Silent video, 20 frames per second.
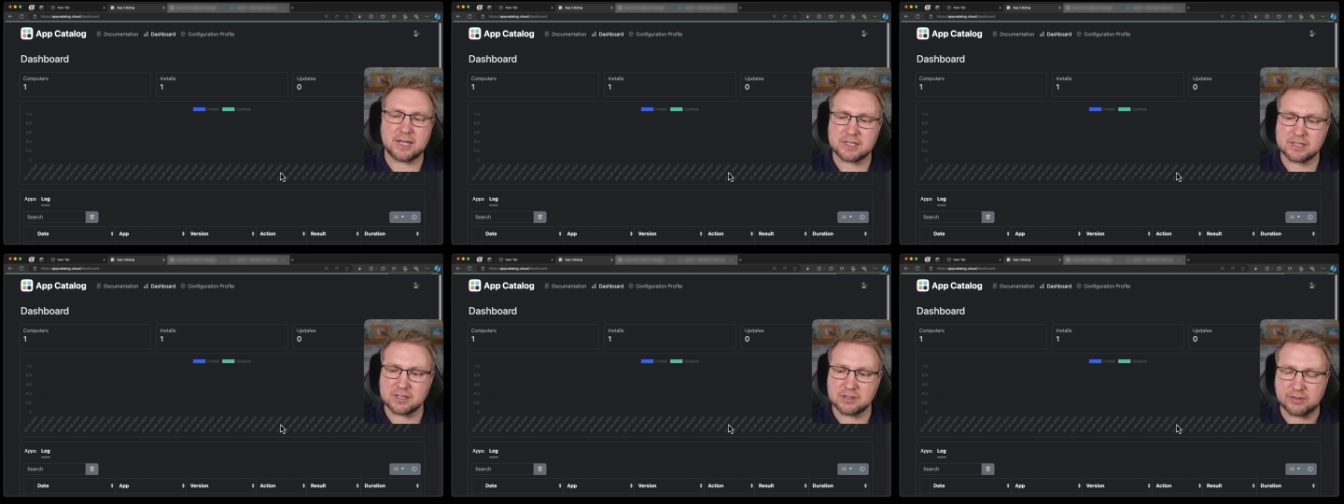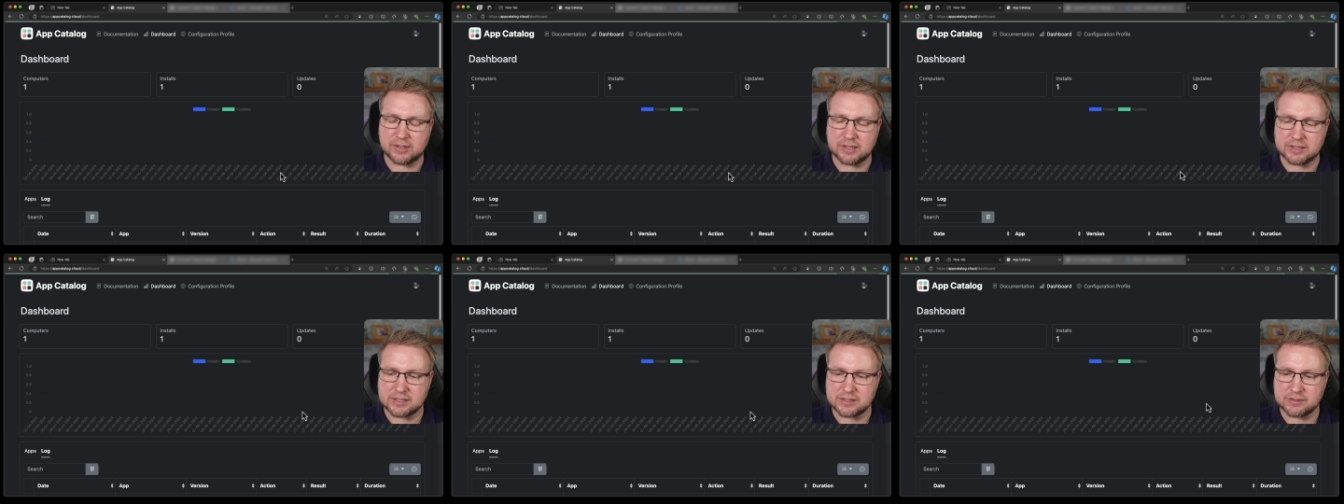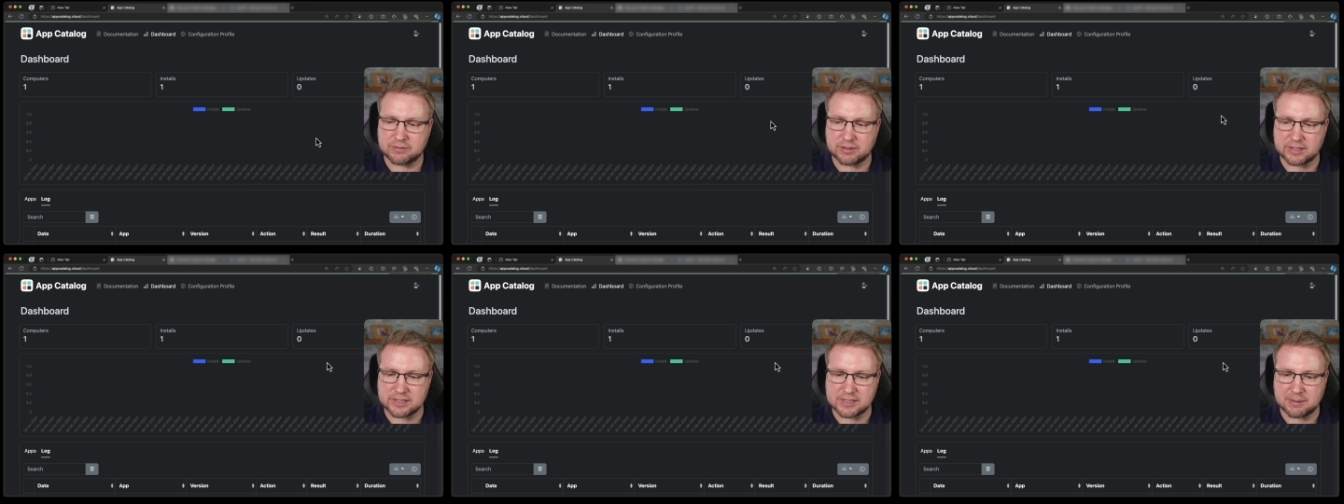devices, for
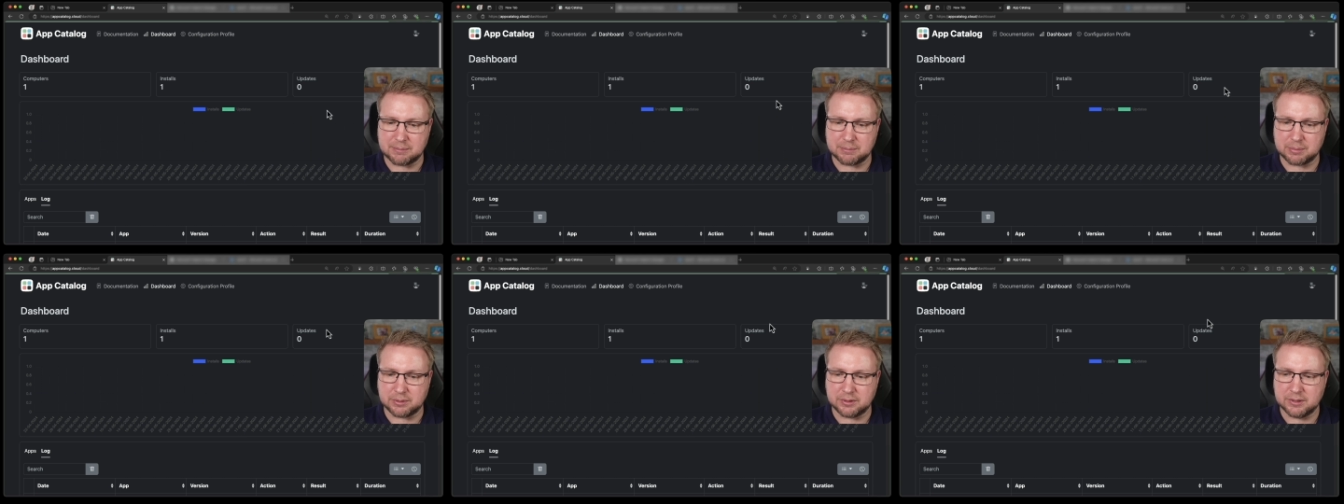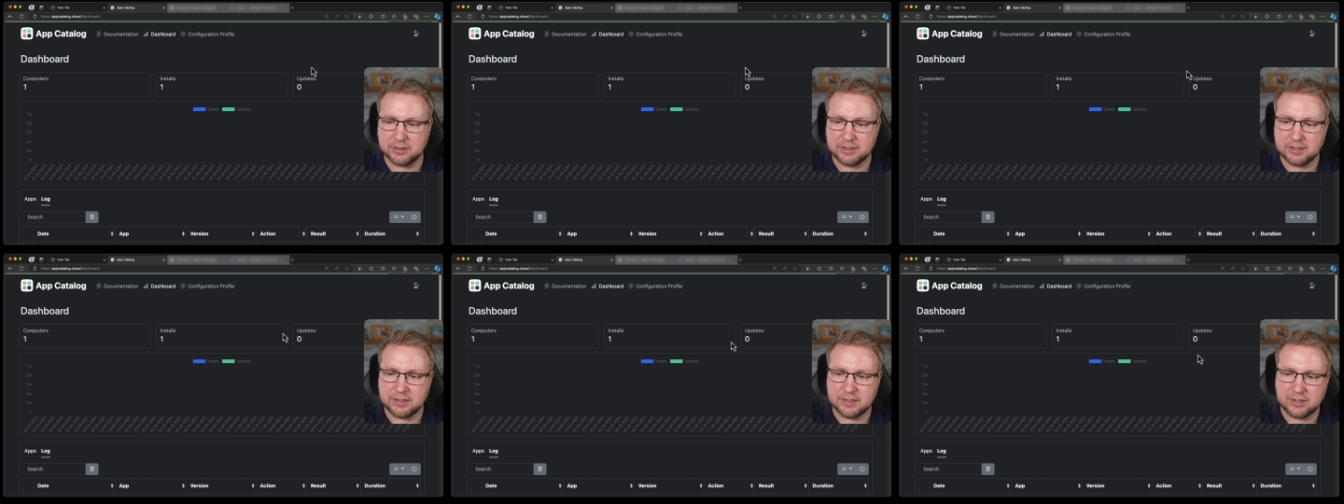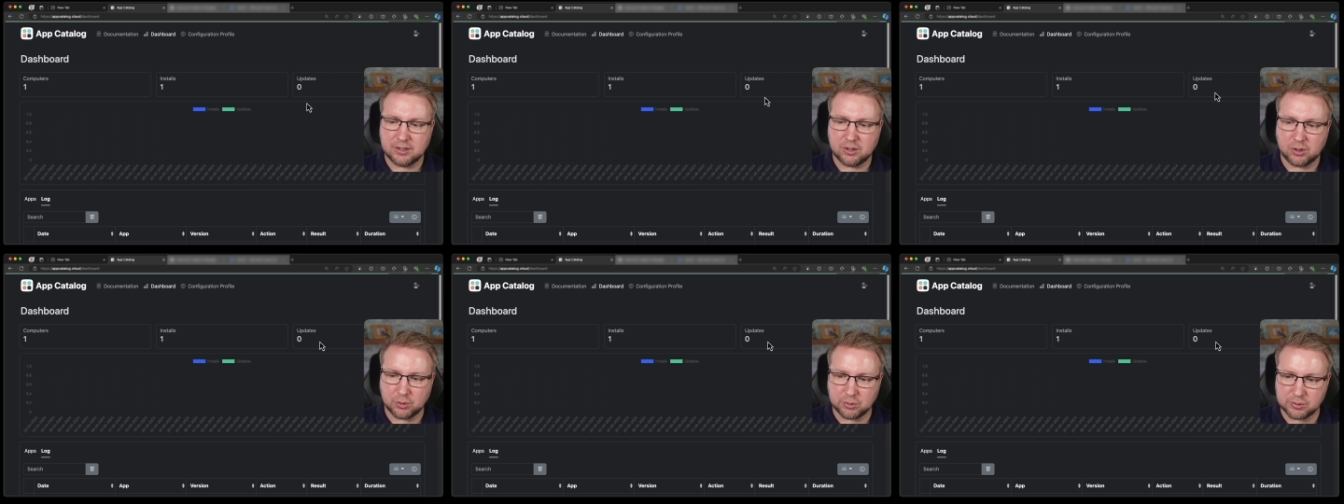example.
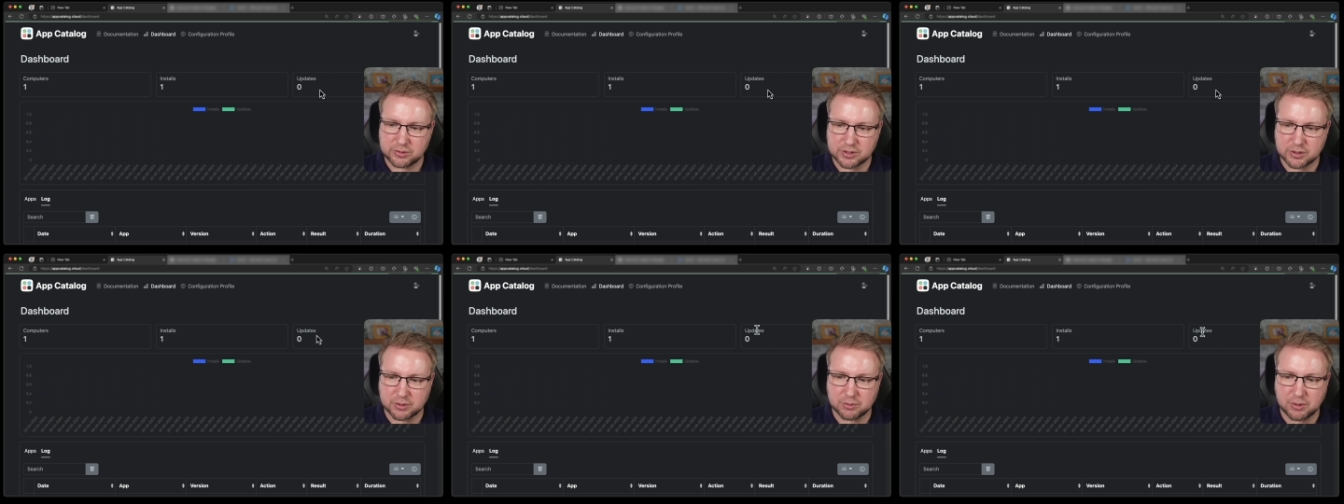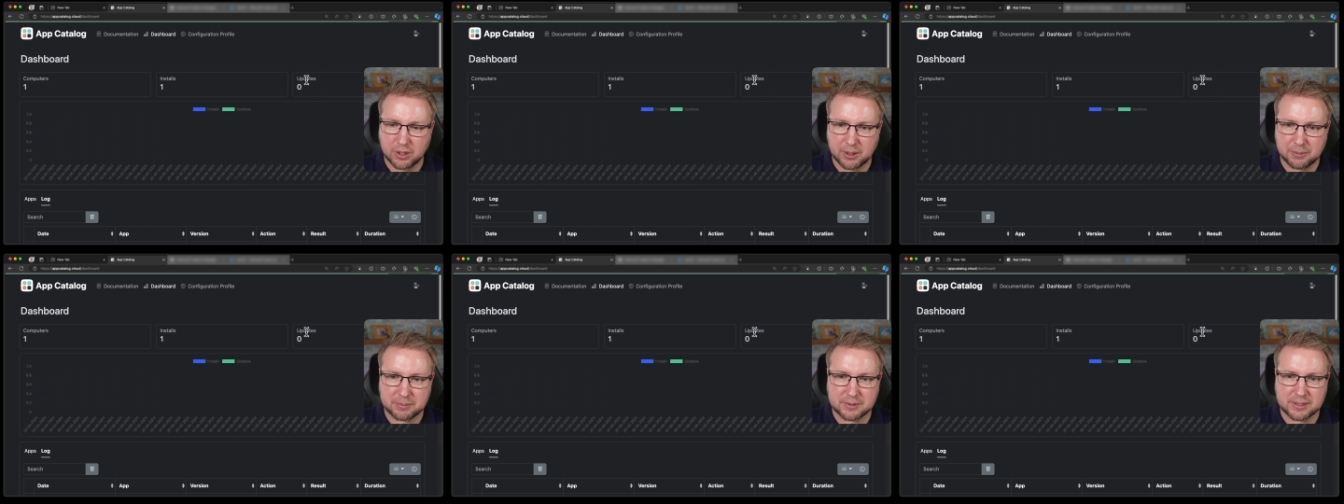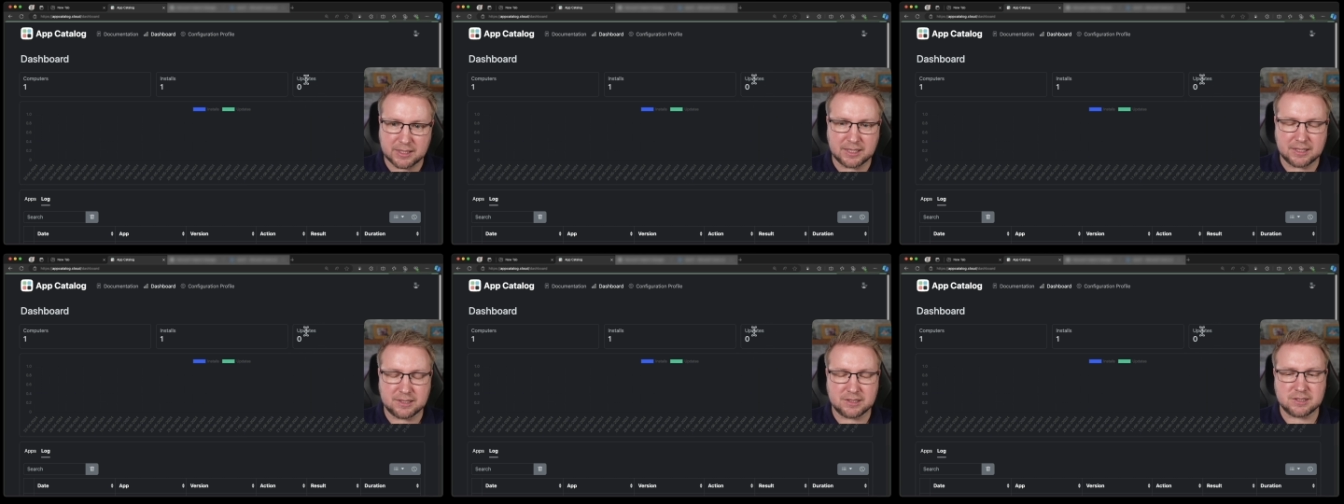Also,
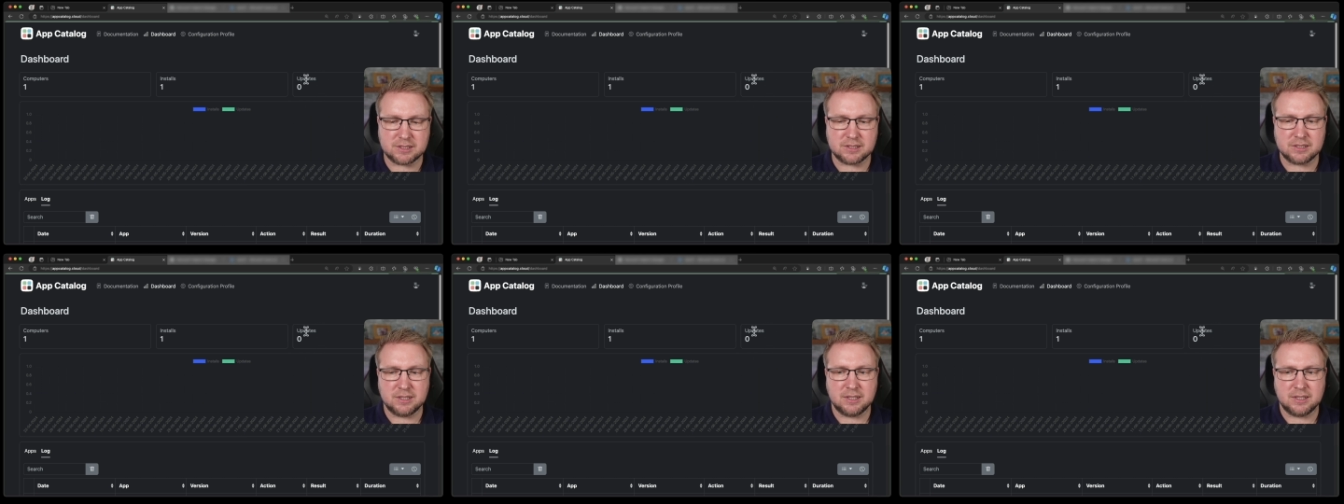updates.